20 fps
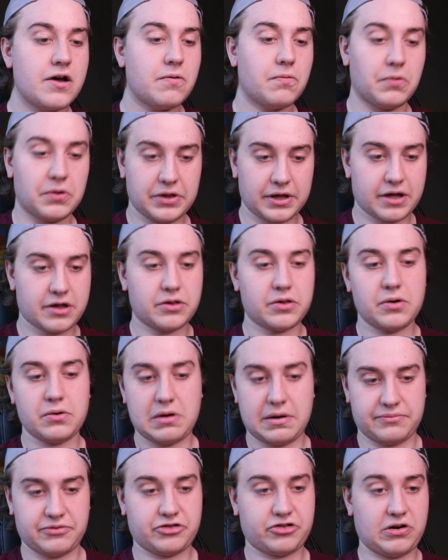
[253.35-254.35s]
will
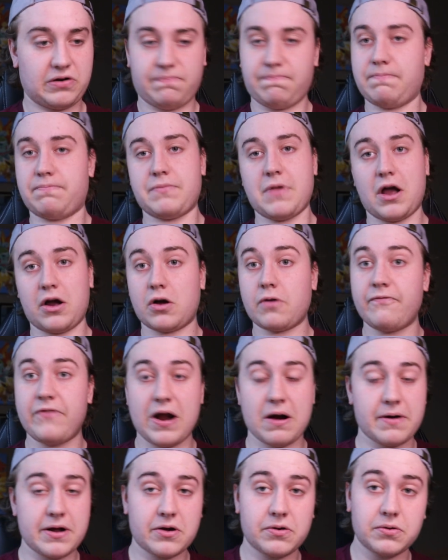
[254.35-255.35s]
include I'm sure a
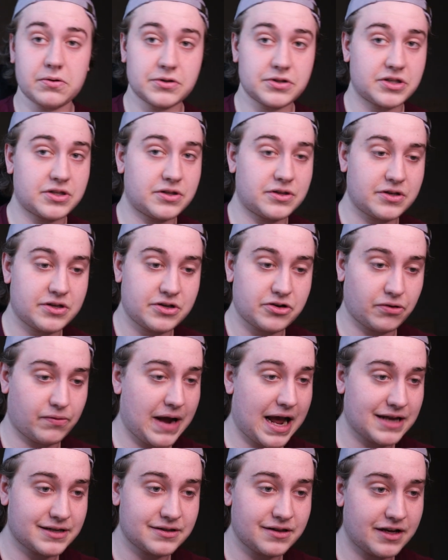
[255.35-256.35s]
very cool
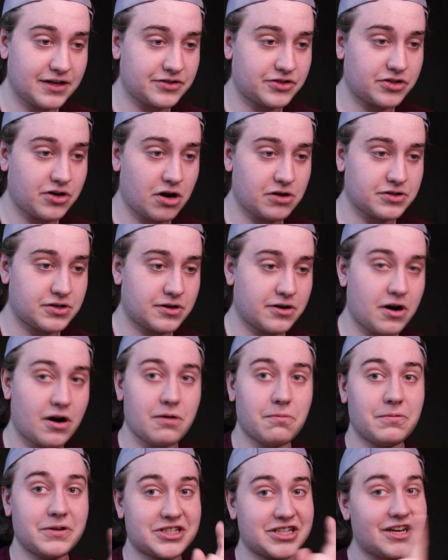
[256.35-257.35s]
terastallized Charizard
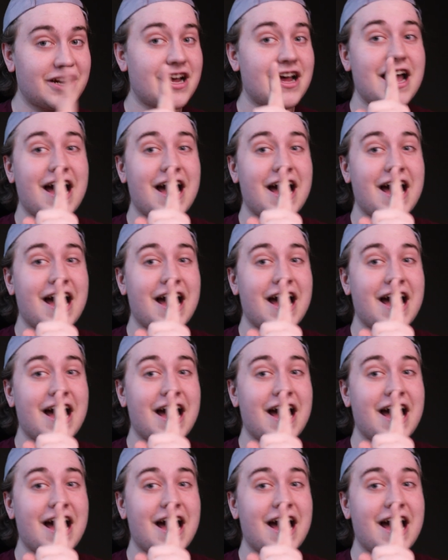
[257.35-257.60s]
card, which